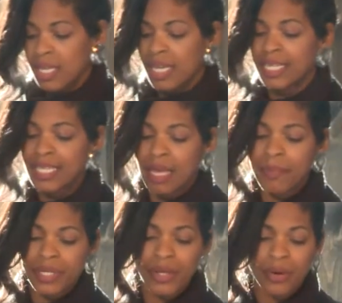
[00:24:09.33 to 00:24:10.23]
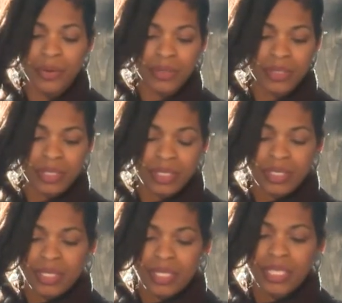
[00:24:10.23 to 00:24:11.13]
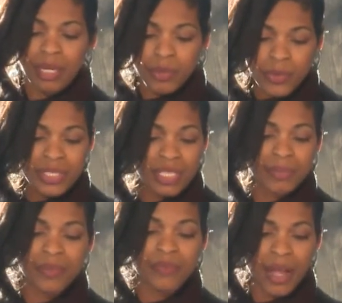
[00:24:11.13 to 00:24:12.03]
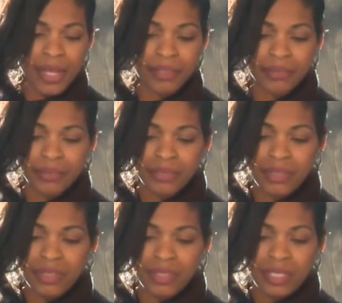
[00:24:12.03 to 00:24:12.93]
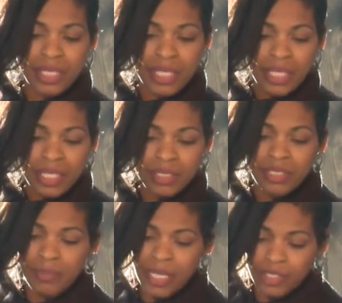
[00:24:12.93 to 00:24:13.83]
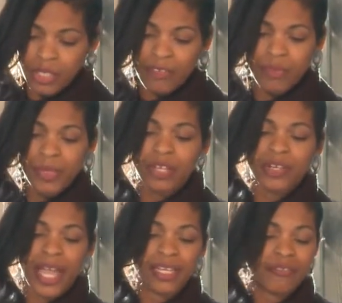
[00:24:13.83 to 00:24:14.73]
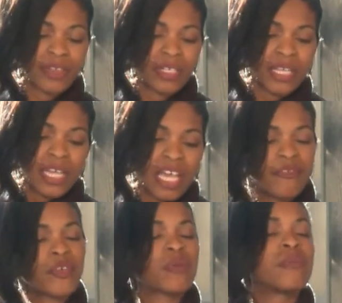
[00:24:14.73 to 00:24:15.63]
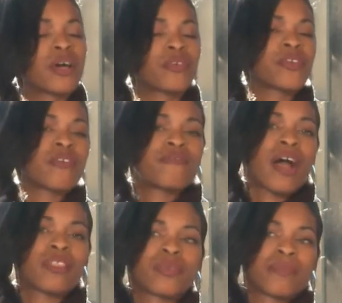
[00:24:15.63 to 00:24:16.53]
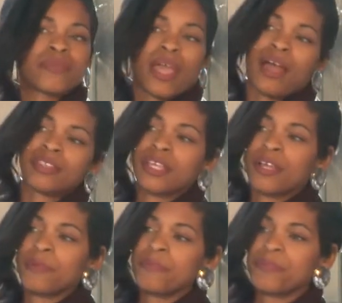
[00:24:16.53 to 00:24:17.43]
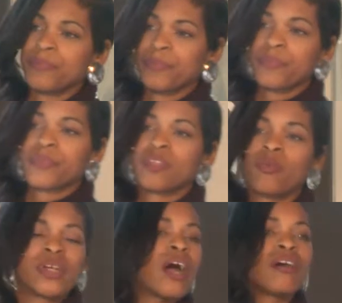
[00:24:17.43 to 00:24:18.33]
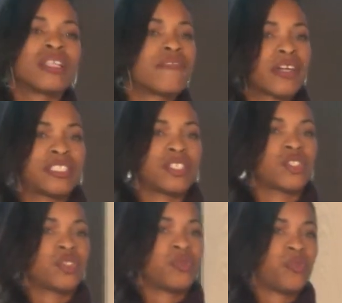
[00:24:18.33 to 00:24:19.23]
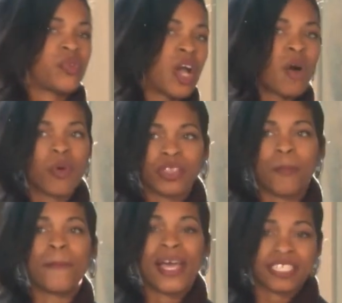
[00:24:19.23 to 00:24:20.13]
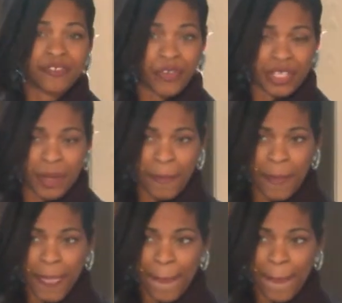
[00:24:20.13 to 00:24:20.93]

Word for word: And that let me know that I'm doing something right. Sometimes you have to be creative. And if you're a mother, you father up the, out there, we all love our children. We all want the best for them.